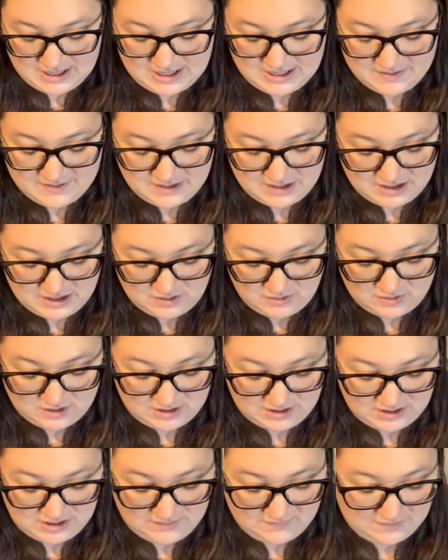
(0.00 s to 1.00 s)
And then you
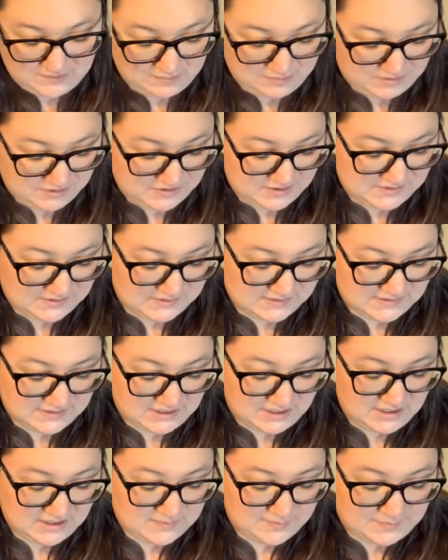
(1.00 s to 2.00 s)
can even put this, let's
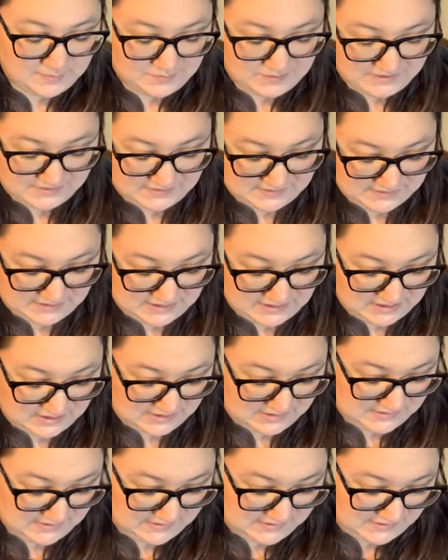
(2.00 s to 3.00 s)
see, it's been a while since I did
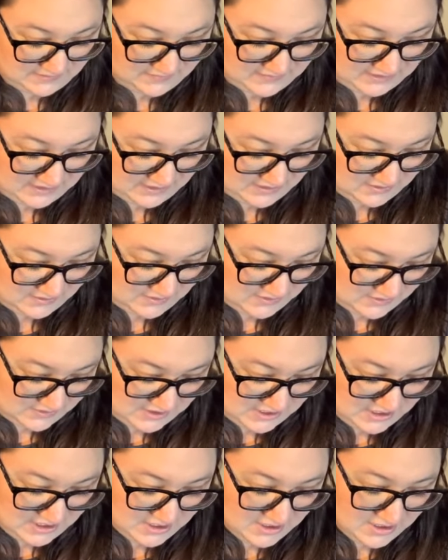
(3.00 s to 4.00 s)
this. Let's see if I can do this
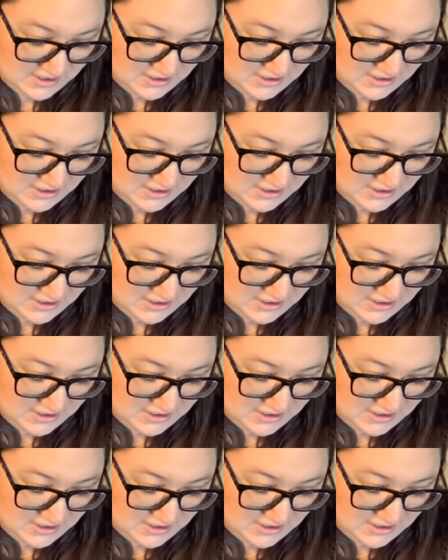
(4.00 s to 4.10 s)
right.